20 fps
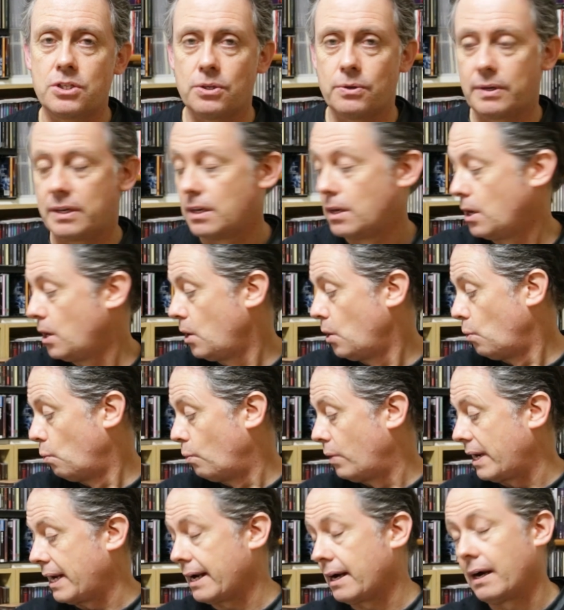to it
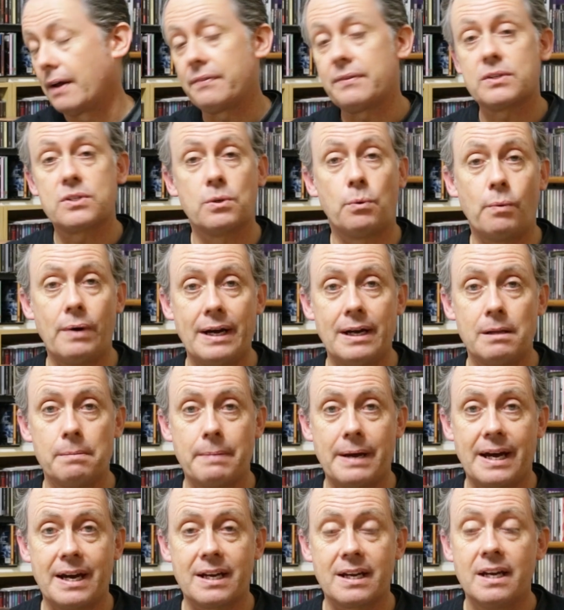when I got this a while
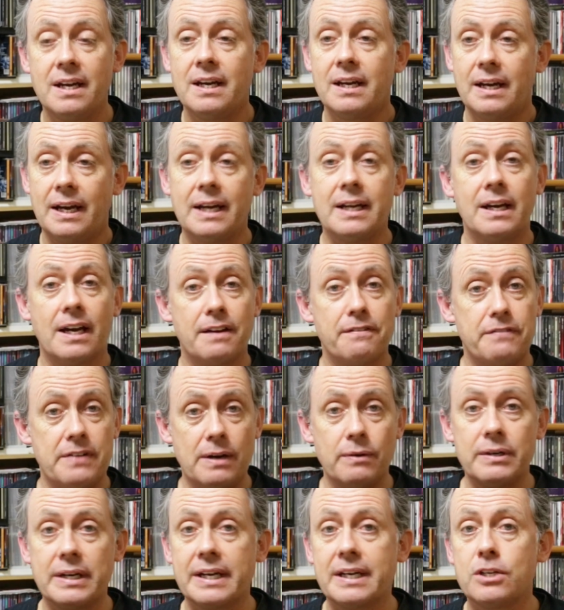back. And I
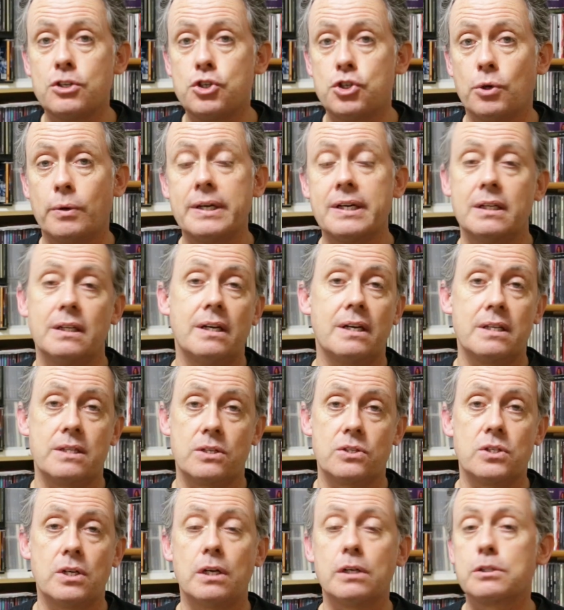found I enjoyed a lot of
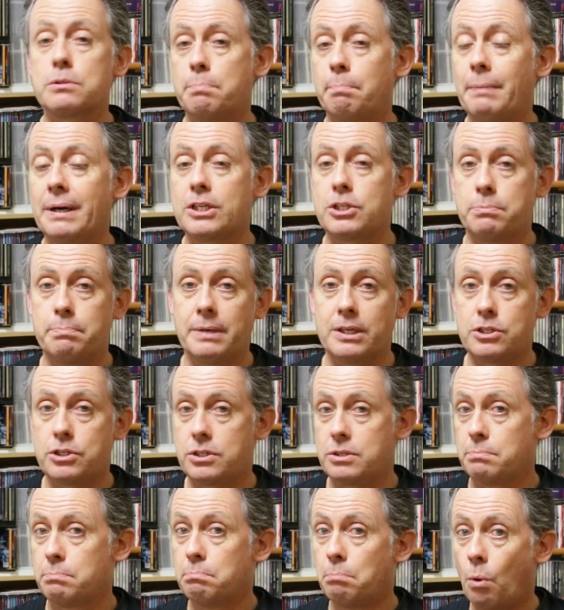the songs much,
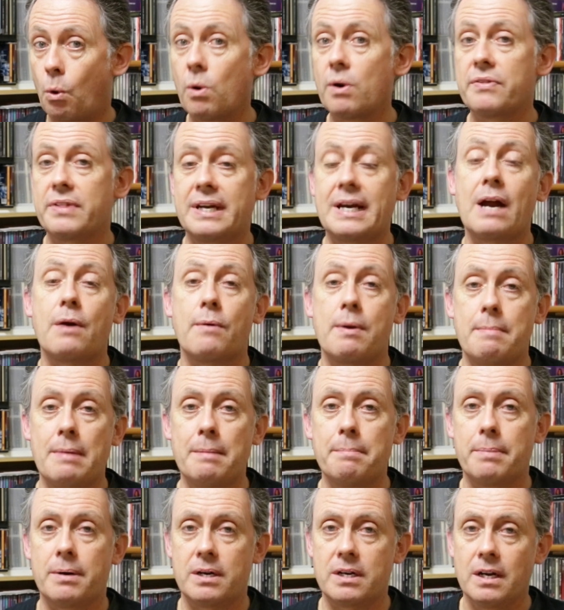much more than I
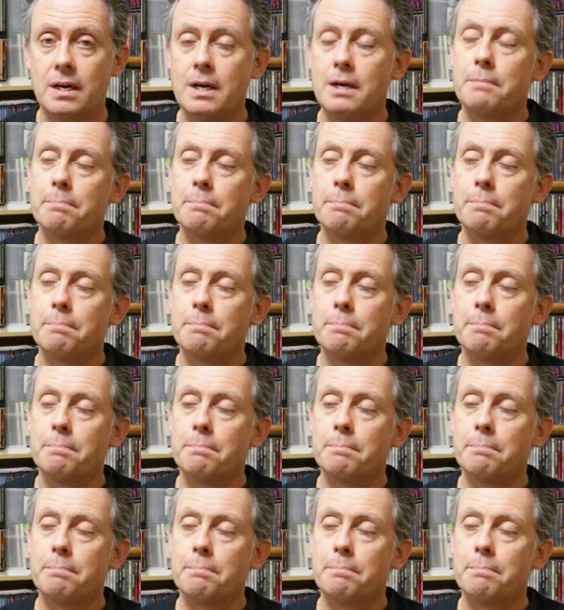remembered.